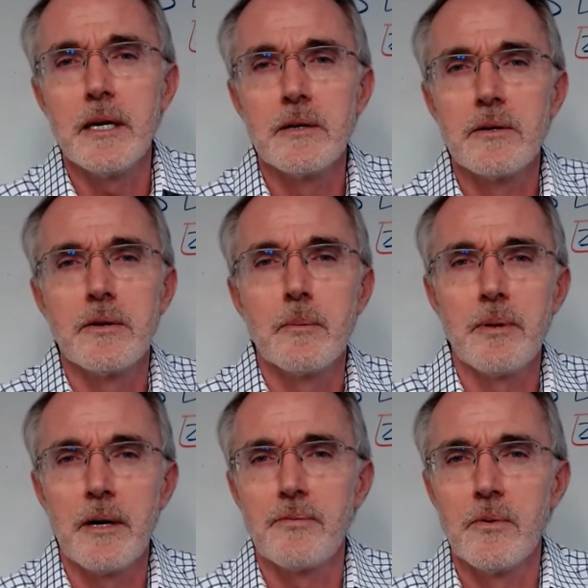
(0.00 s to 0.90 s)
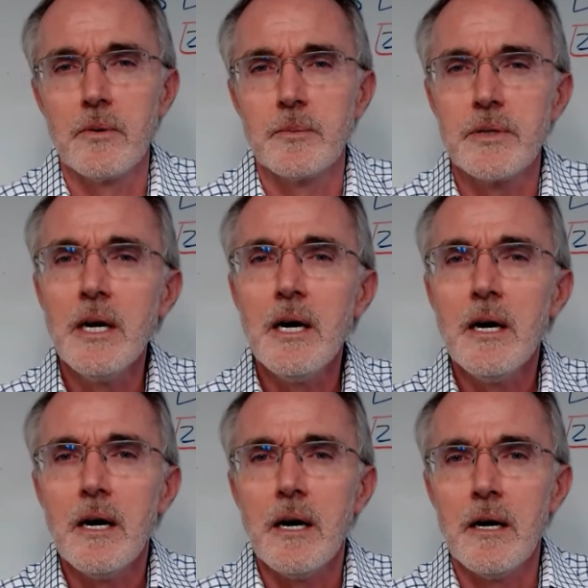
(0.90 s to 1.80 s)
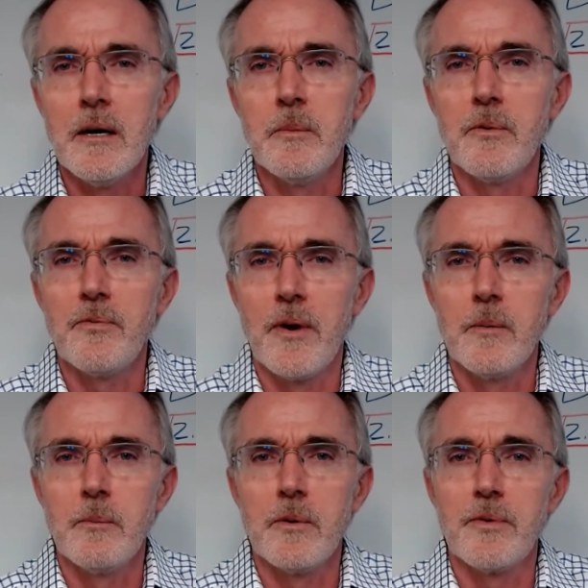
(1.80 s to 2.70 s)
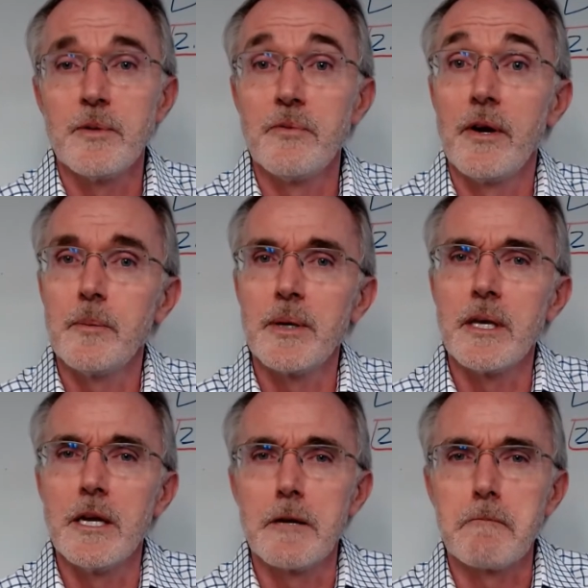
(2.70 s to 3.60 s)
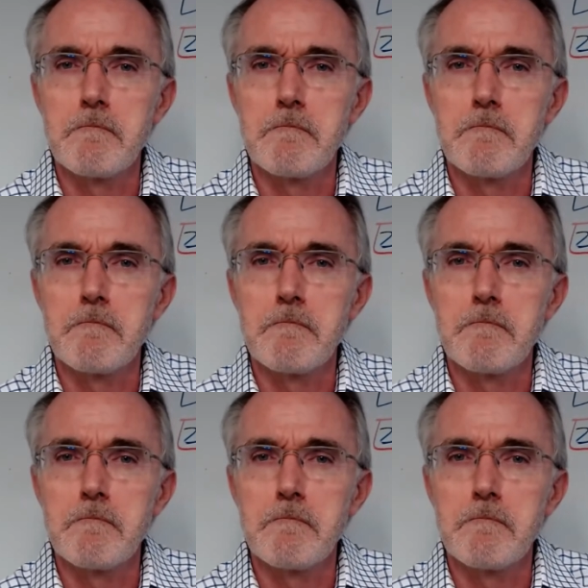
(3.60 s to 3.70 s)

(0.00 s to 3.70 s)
into their platforms from the very beginning.